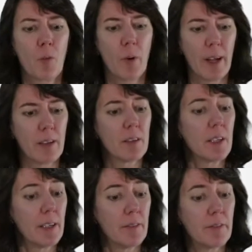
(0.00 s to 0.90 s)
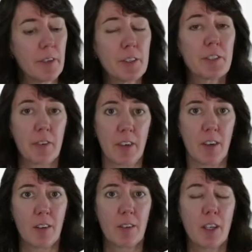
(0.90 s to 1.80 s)
Well, first of
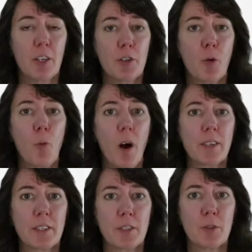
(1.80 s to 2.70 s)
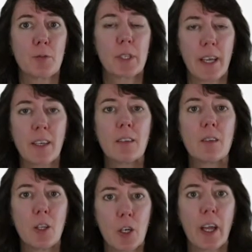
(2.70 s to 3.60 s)
all, you'll want to take a
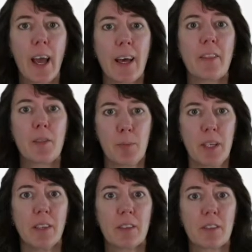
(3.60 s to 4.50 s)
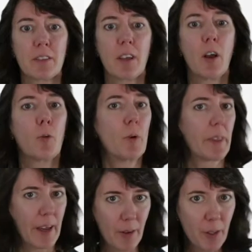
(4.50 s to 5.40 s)
look at the piece
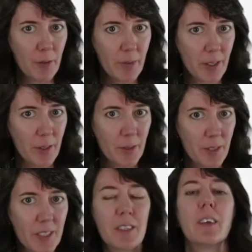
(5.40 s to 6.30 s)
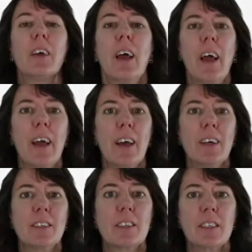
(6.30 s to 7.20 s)
without your flute
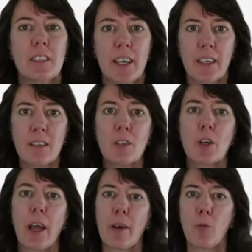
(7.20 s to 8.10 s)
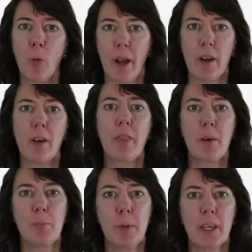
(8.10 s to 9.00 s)
and take a look at where
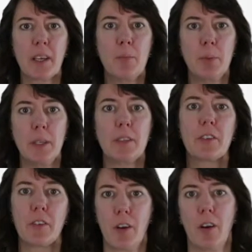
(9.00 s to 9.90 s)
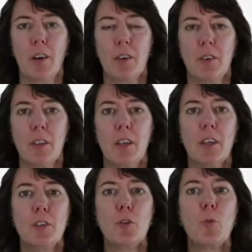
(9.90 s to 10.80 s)
the big beats are.
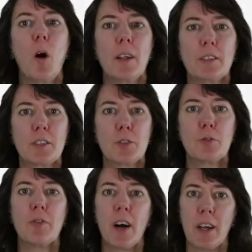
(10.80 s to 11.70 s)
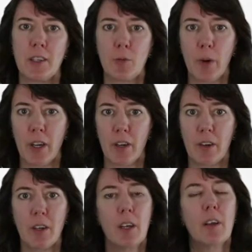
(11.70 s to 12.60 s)
You'll want to find
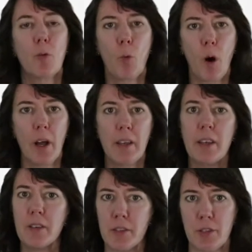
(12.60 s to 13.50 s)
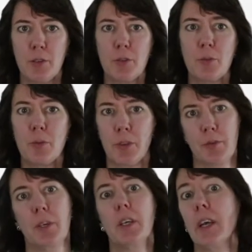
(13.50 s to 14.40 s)
where 1, 2,
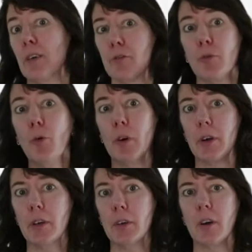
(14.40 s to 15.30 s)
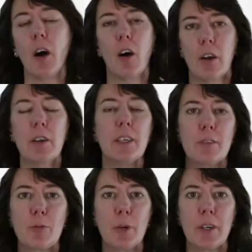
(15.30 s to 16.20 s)
3, and 4 are
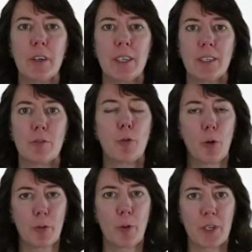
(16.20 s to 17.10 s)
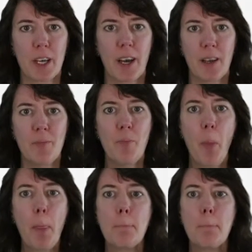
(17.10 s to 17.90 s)
if we're in 4/4 time.